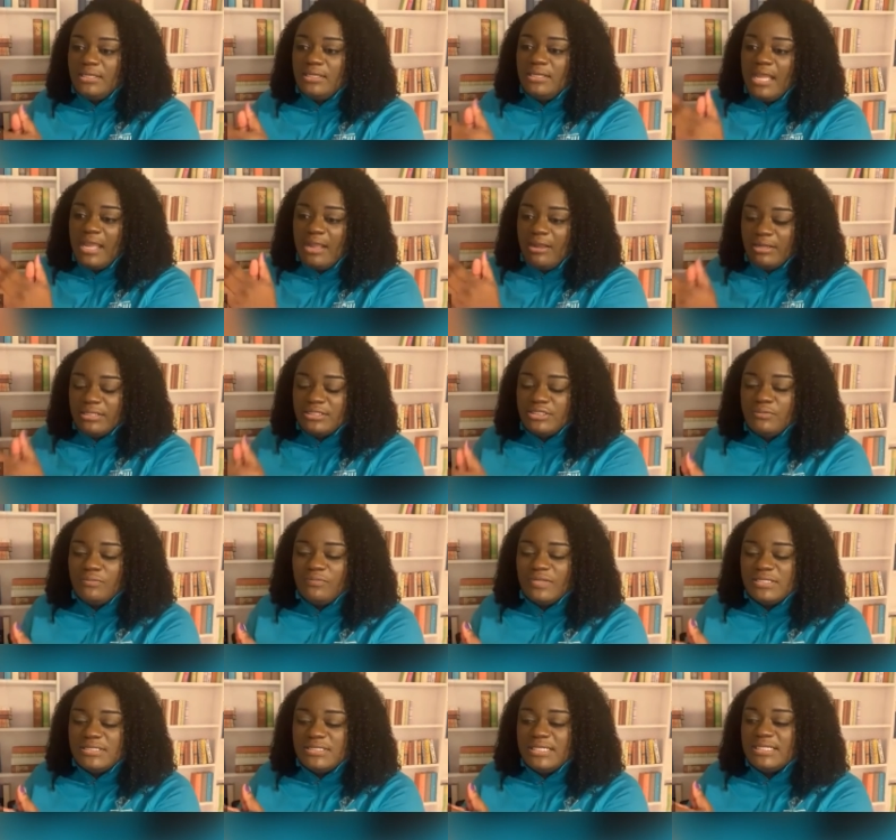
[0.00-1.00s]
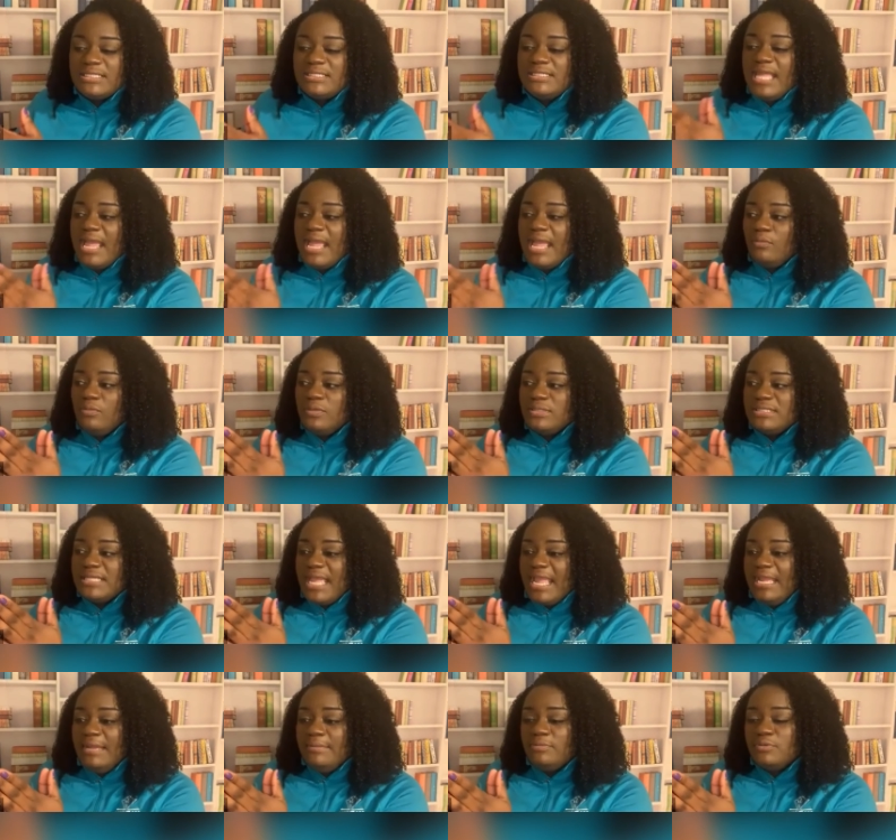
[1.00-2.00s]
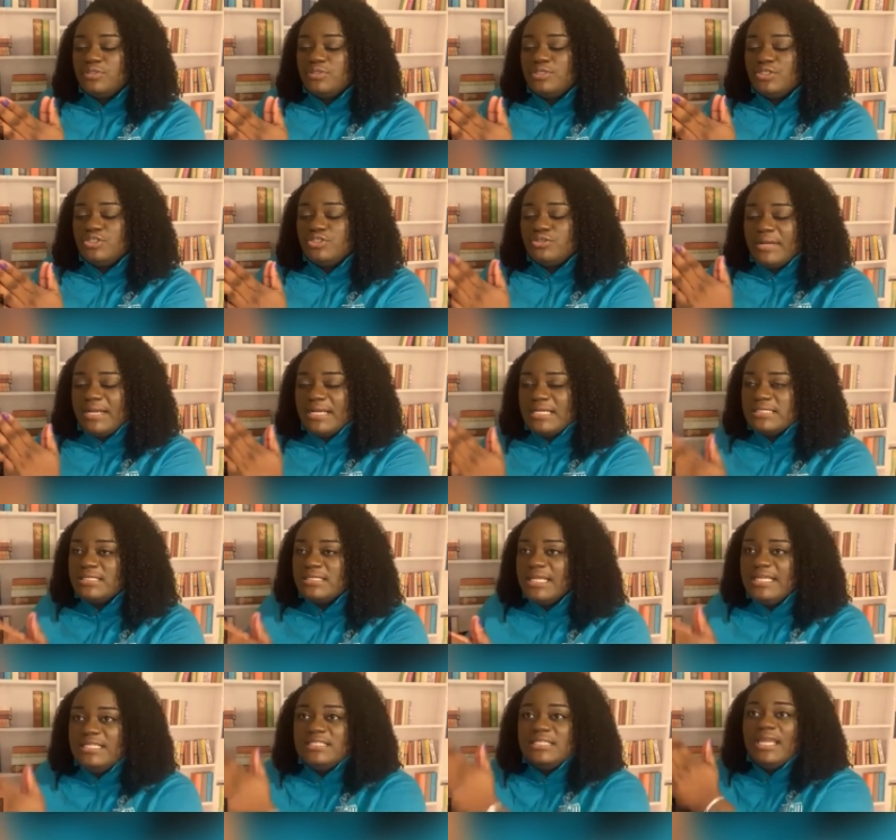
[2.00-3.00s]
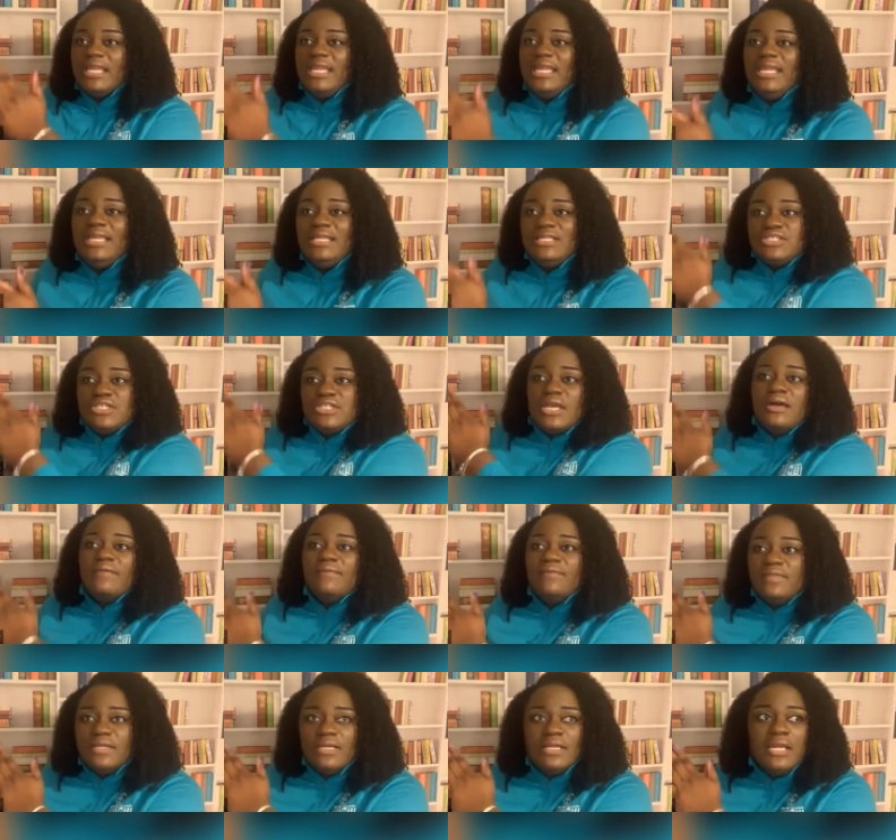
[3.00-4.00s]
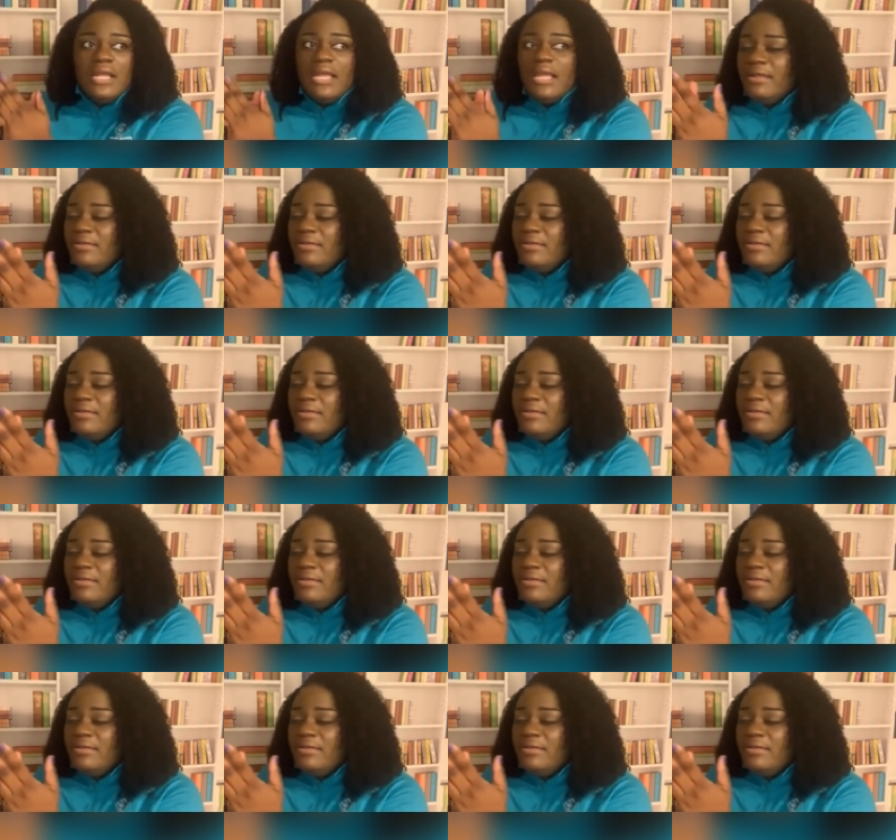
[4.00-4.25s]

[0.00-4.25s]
characteristics that was able to translate to each of the